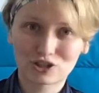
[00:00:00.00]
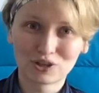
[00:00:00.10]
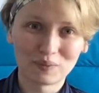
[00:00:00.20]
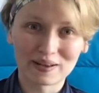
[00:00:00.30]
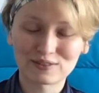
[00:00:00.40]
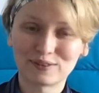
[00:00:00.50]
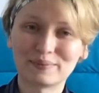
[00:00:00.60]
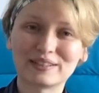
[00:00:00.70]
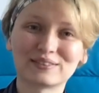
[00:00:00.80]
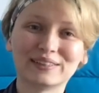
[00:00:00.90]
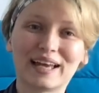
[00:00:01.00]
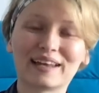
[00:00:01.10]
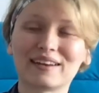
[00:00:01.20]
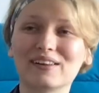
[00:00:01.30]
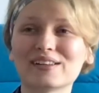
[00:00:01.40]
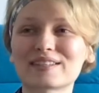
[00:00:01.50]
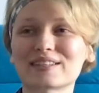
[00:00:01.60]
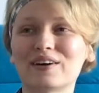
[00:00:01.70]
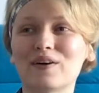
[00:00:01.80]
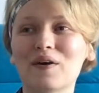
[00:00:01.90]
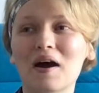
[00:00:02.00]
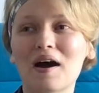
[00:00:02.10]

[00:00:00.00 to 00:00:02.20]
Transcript: too much for me to handle so